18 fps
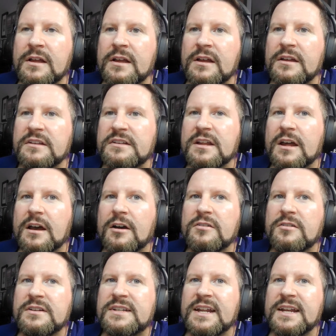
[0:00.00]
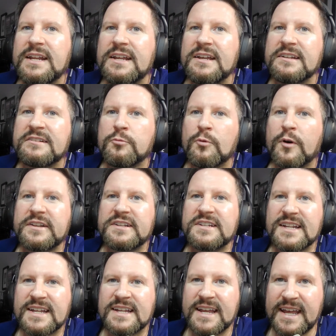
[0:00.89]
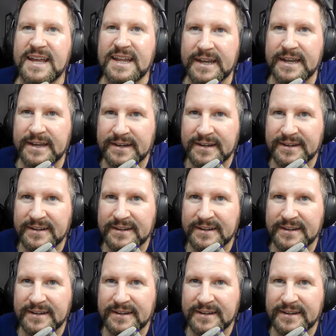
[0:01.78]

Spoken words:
So Diddy is once again